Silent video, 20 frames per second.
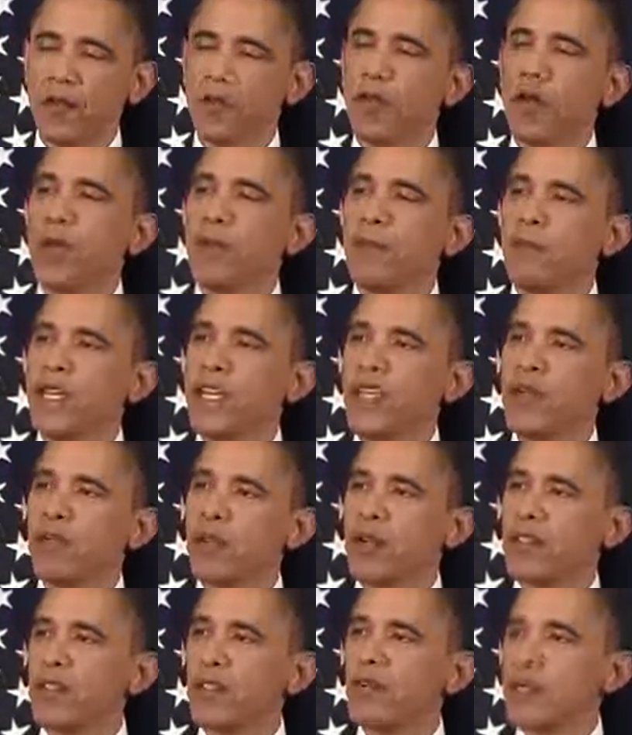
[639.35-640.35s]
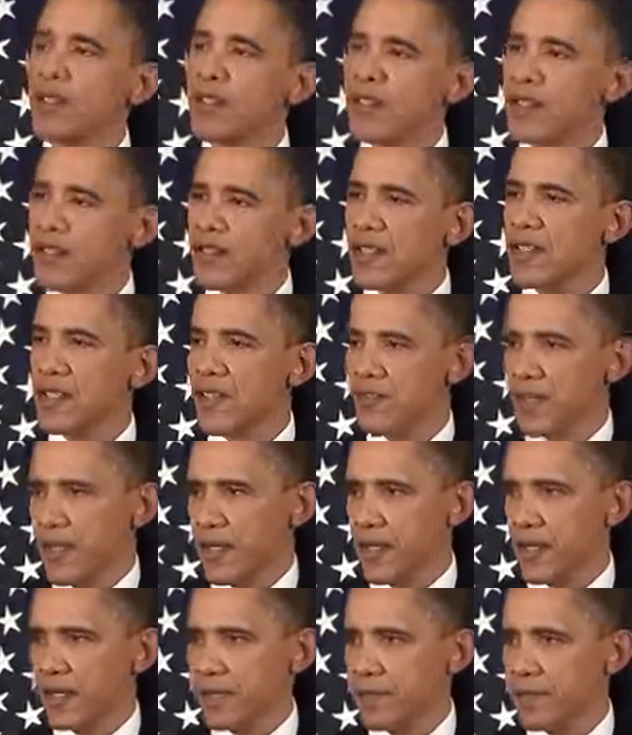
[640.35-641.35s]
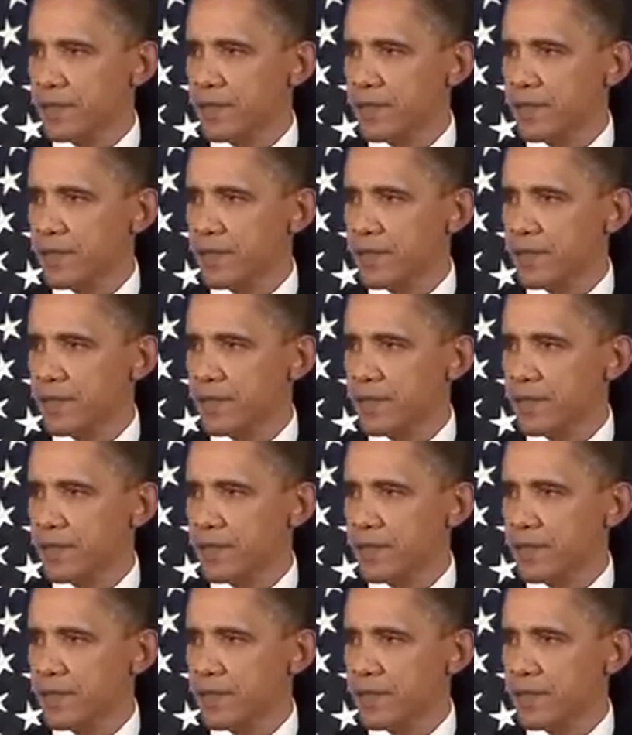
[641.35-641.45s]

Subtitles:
will be reduced significantly.